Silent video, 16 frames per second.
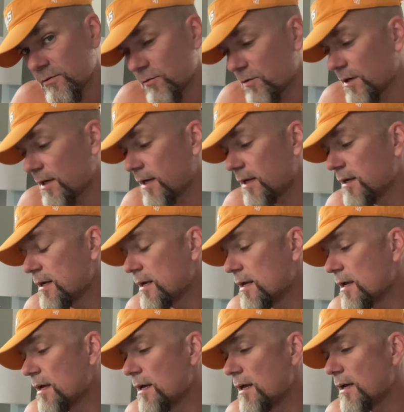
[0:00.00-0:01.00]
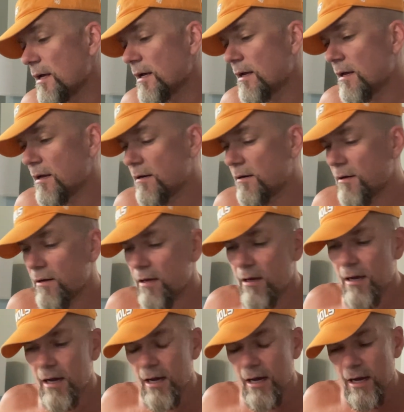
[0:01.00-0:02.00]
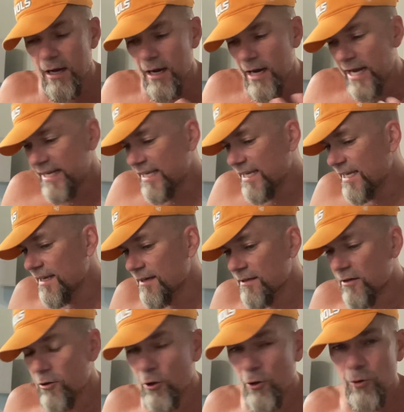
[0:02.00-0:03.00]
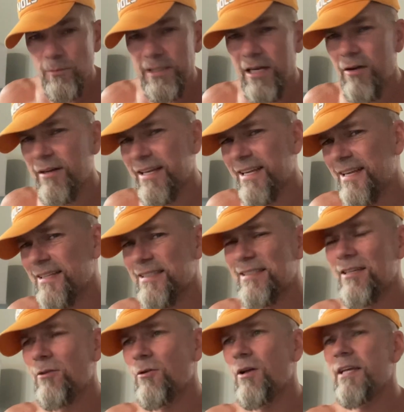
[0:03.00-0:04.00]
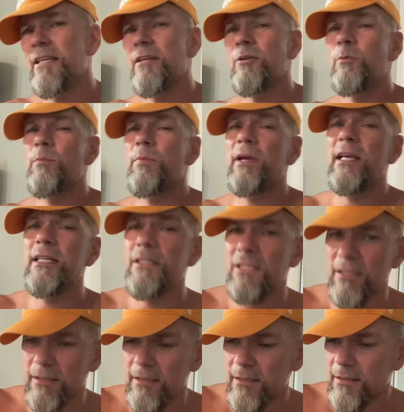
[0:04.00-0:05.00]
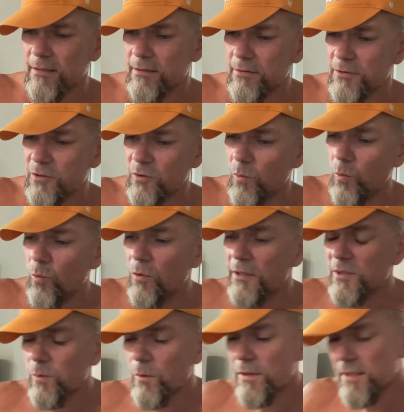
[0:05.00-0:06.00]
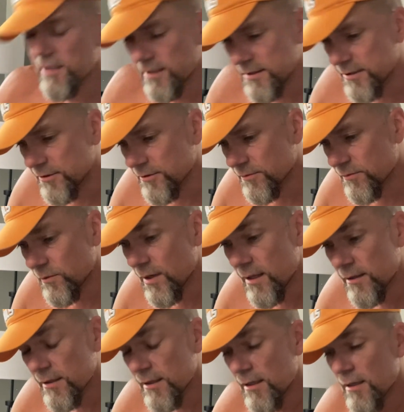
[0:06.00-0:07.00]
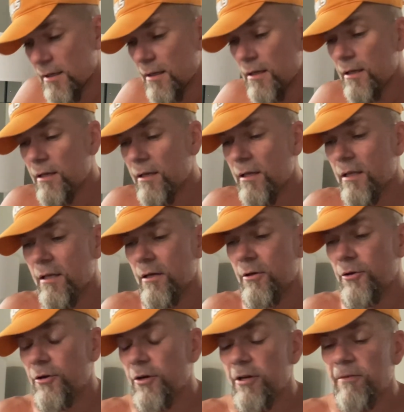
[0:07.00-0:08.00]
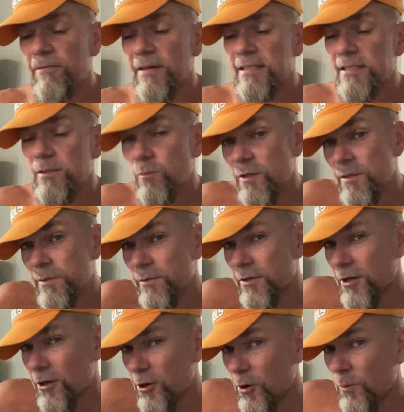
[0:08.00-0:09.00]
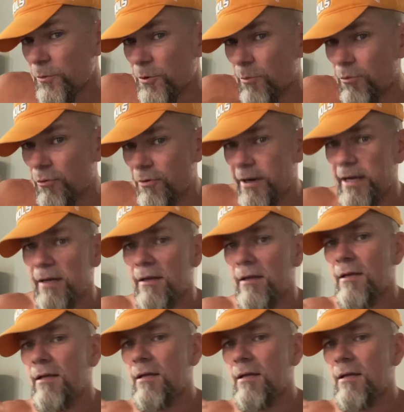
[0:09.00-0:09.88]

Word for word: okay? And I can't calm down, I can't settle, I get impatient. So what's one gonna do? Well, you're gonna find some way to be able to calm your brain.